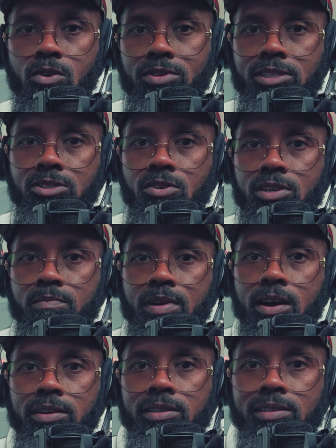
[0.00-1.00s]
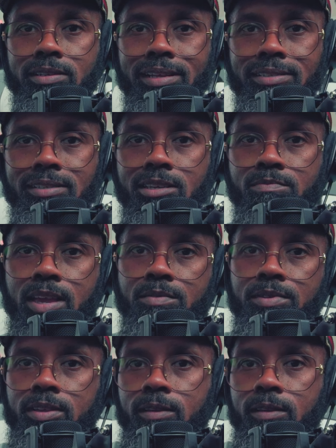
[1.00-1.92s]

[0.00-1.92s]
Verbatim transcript: Let's talk about it. Let's see, baby.